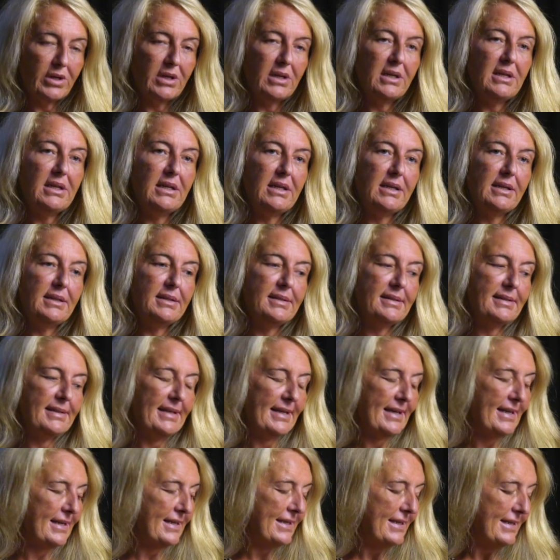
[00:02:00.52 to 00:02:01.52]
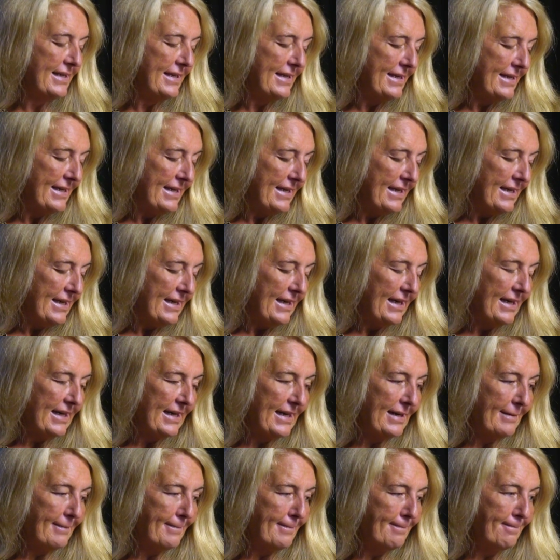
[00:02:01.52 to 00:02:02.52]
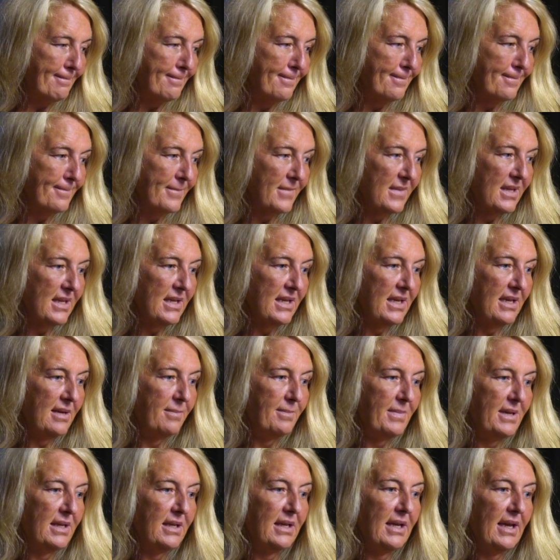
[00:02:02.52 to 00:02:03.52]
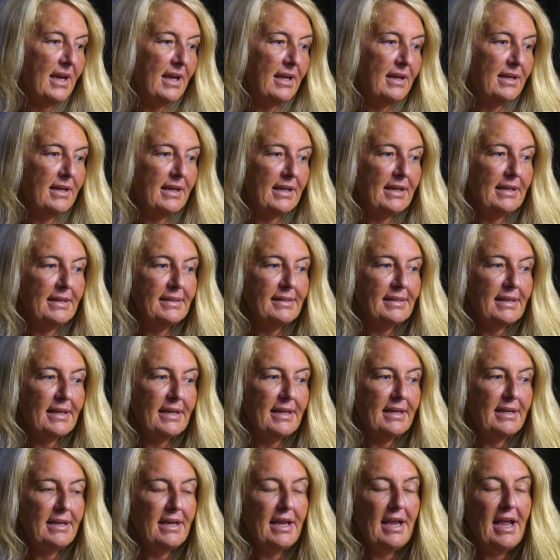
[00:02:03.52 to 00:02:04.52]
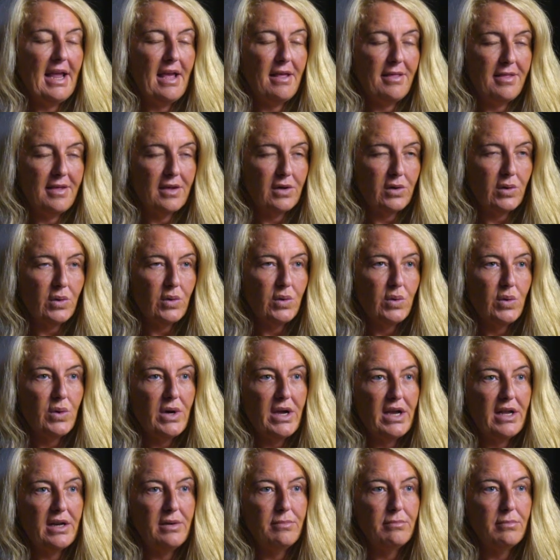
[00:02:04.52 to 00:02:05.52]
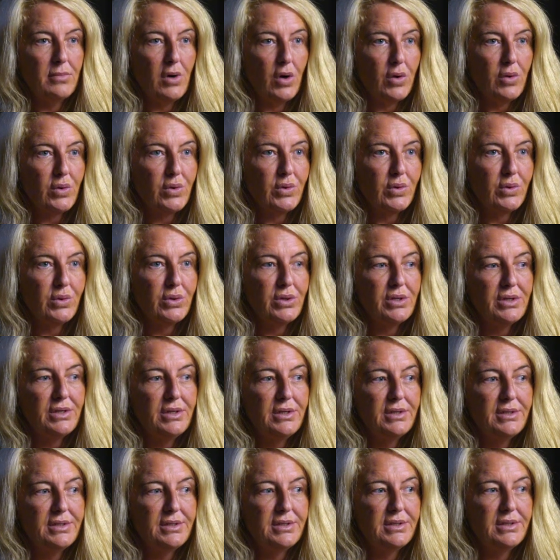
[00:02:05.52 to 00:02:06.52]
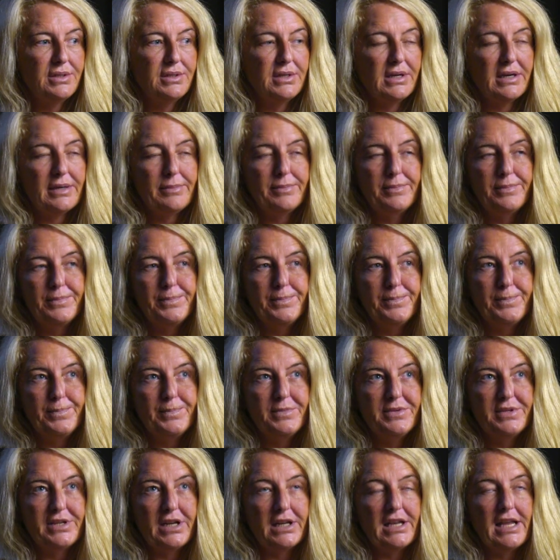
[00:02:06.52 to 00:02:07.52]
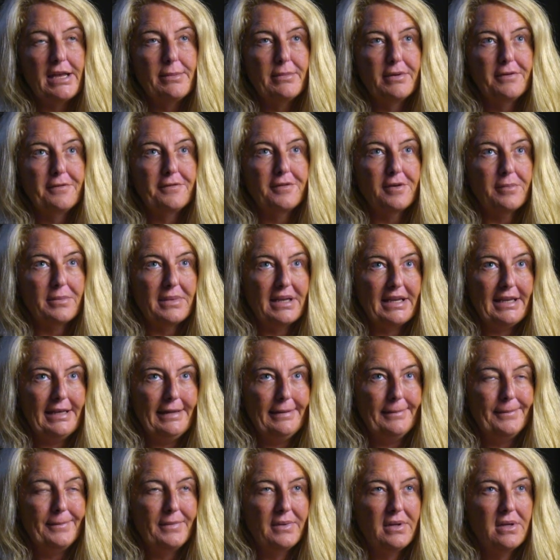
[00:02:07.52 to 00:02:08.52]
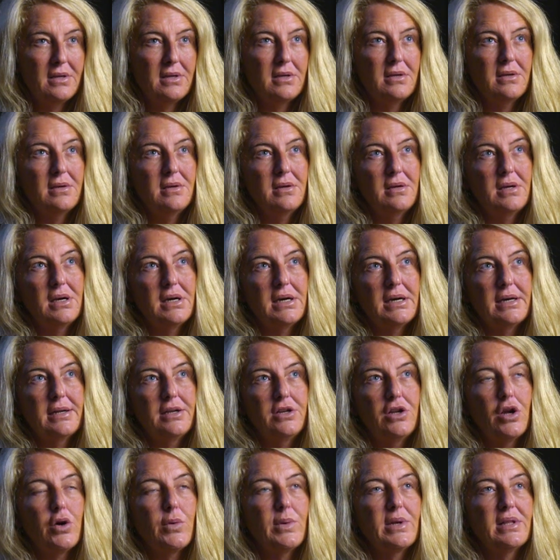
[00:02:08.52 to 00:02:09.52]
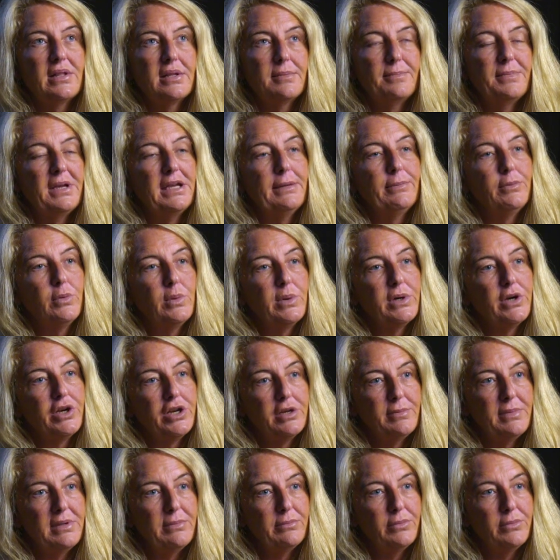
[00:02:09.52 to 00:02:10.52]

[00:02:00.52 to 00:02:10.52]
it is that um, it began as an ethical and moral um, dilemma for me, uh, knowing that people were going to be